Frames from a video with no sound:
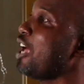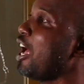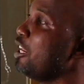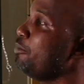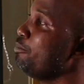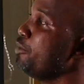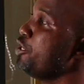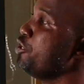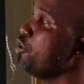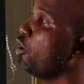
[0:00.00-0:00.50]

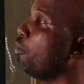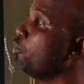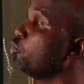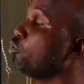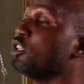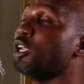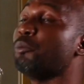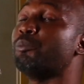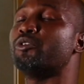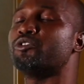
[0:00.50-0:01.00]
aluminium
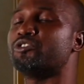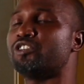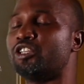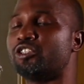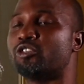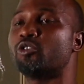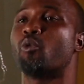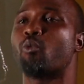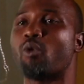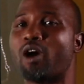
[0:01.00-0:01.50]
to
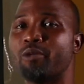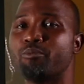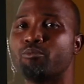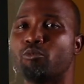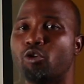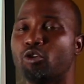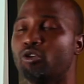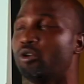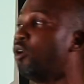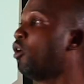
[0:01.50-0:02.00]
deposit 1
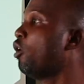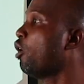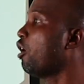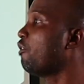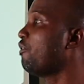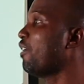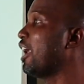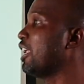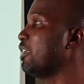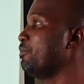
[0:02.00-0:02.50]
mole
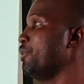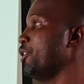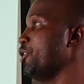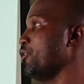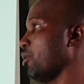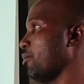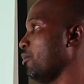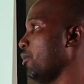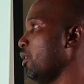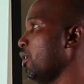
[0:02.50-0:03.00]
of
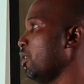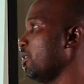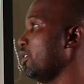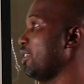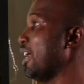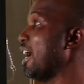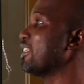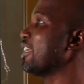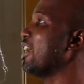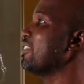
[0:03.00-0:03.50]
aluminium. The
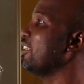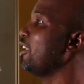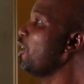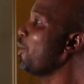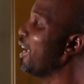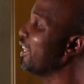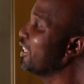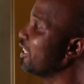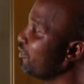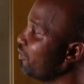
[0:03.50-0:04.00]
data that
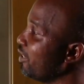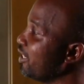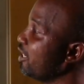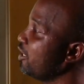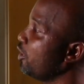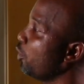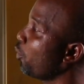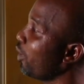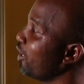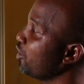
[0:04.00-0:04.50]
I are given
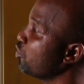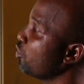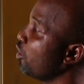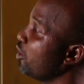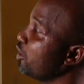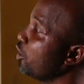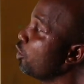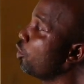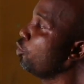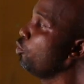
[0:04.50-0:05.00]
in the
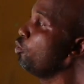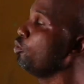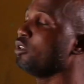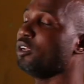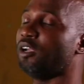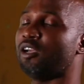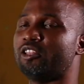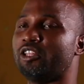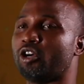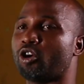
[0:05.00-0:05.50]
question
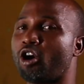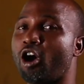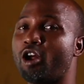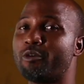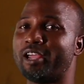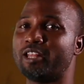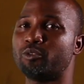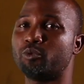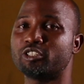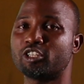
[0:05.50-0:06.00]
include the
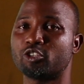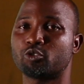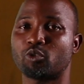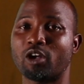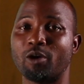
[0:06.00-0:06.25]
current, which is